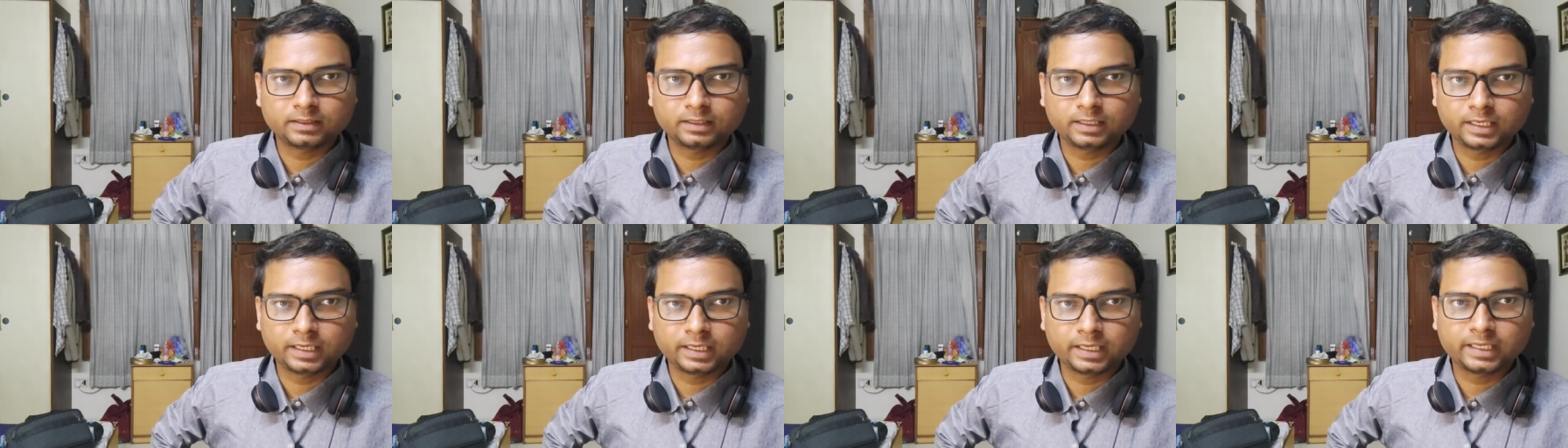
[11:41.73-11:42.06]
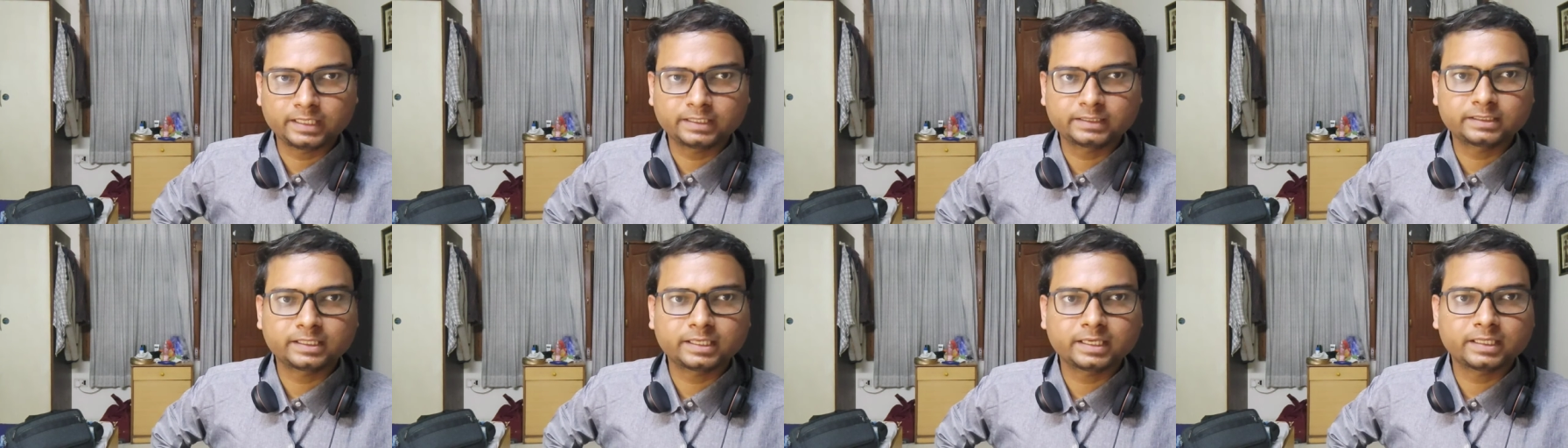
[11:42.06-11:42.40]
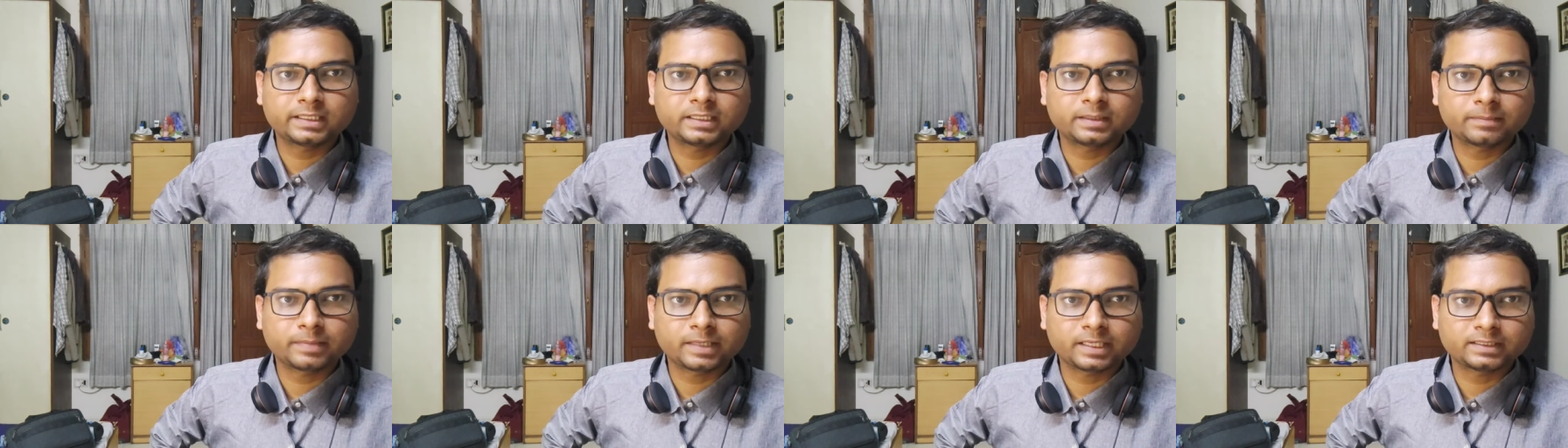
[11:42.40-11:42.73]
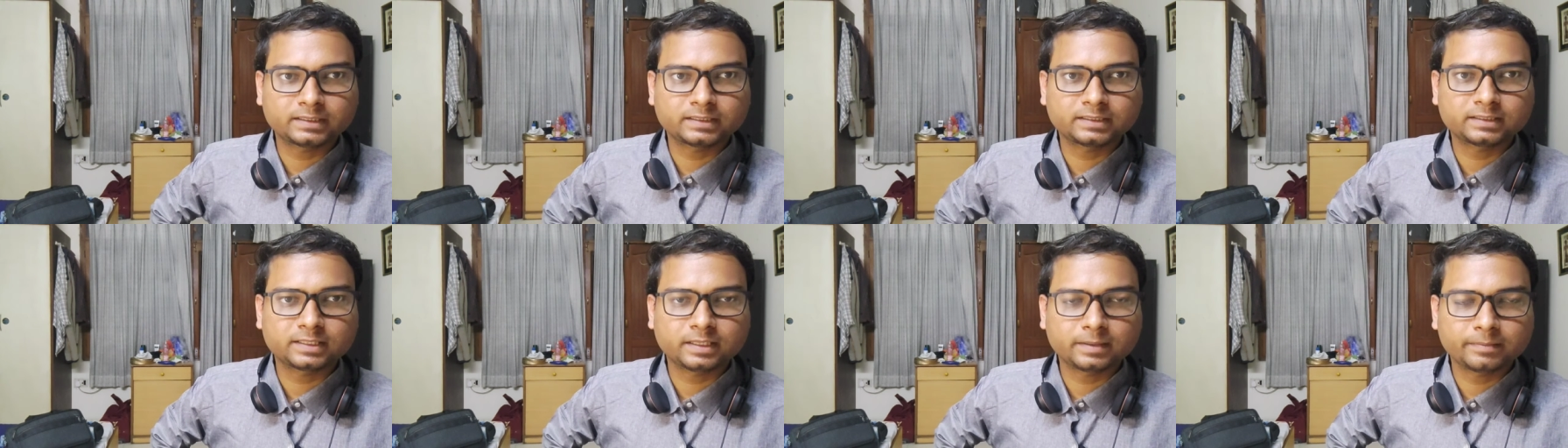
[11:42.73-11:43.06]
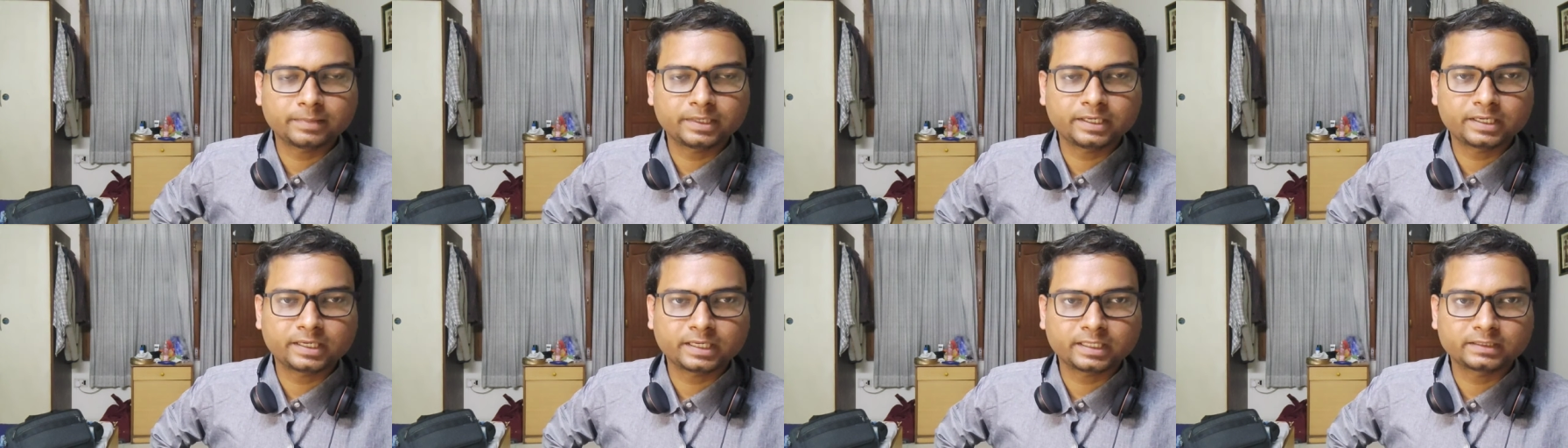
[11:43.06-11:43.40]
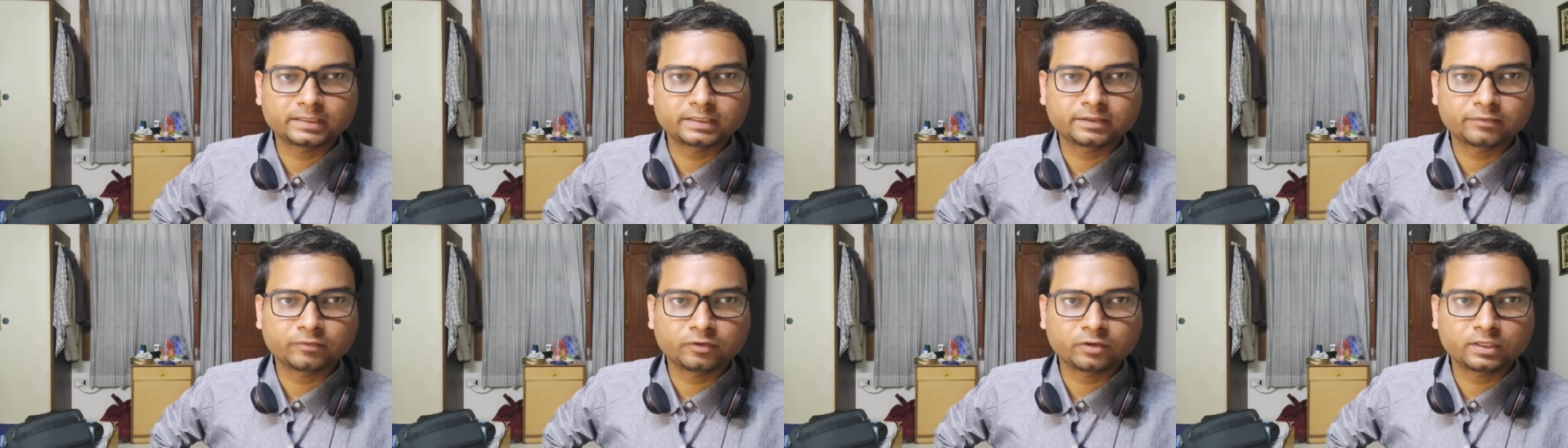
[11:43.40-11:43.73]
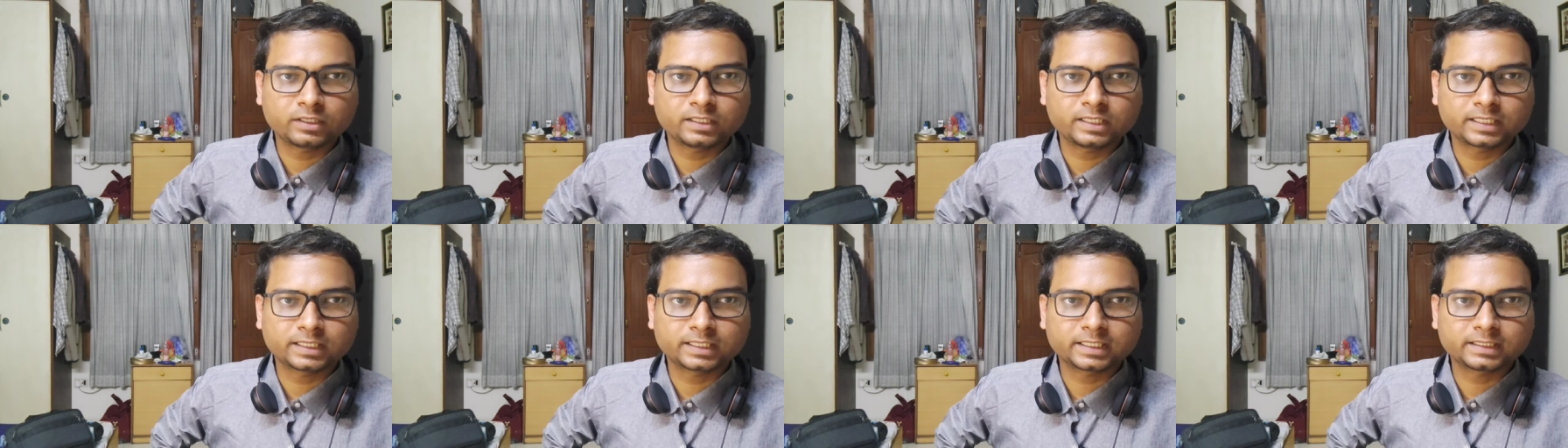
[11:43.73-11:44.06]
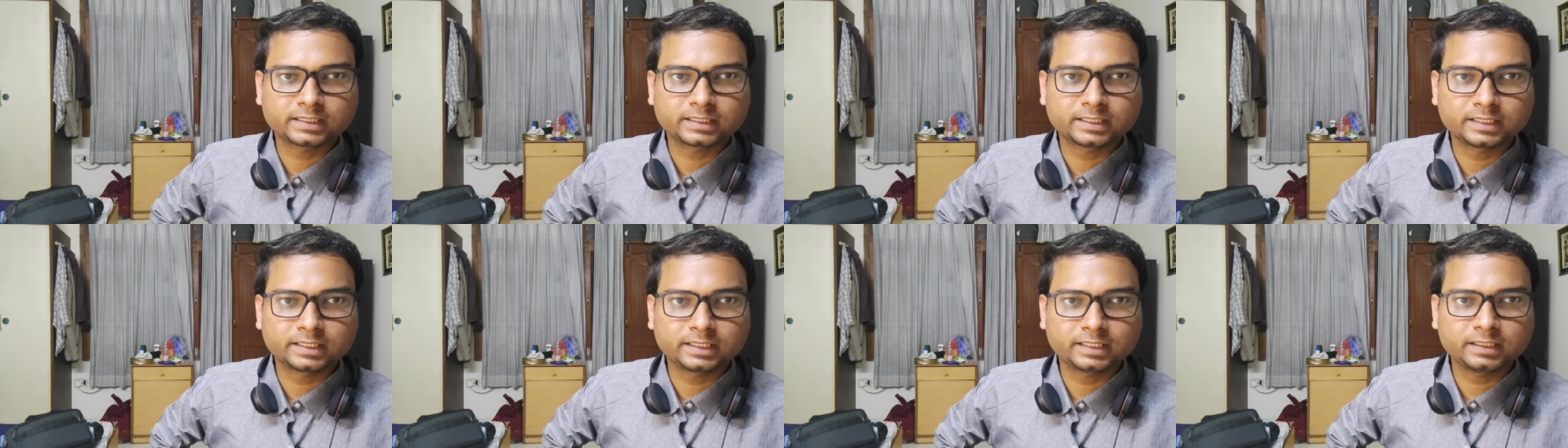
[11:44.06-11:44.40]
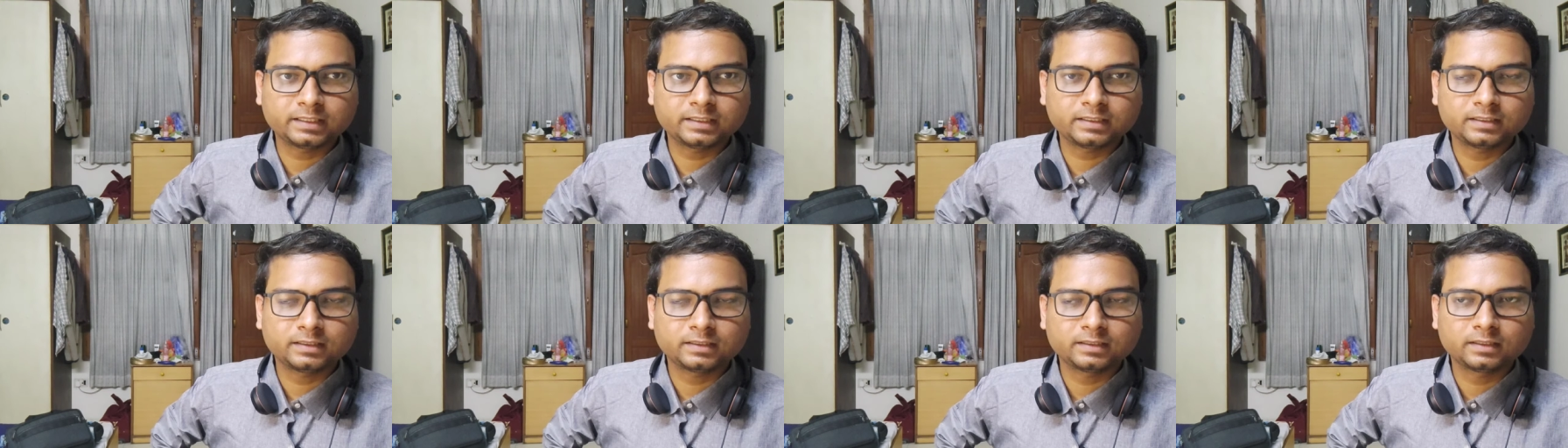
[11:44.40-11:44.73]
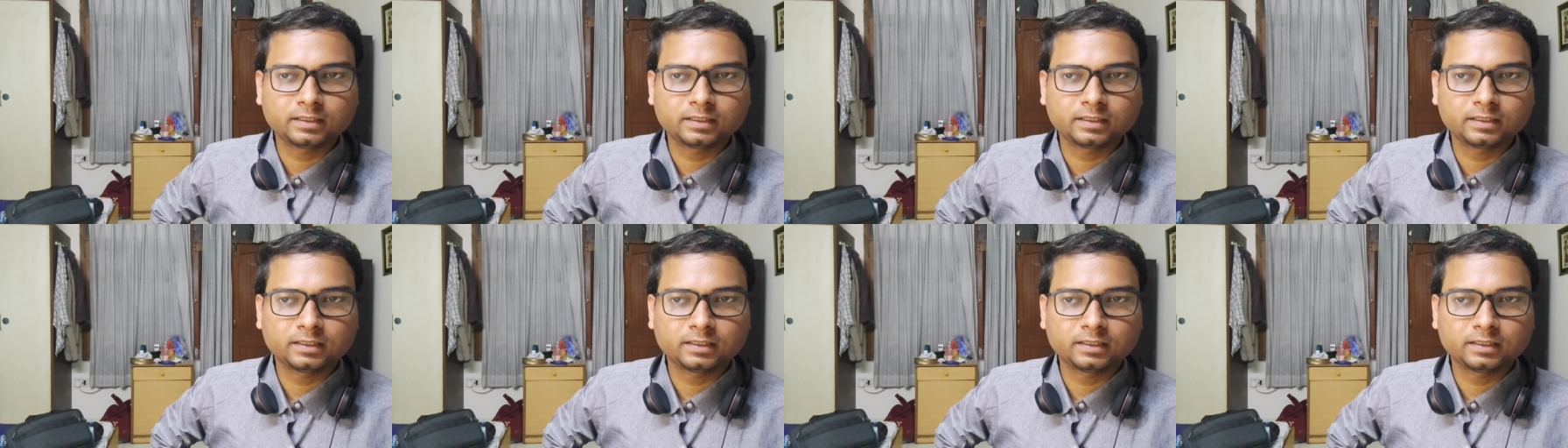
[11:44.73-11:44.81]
decreasing and the prices have been rising for electricity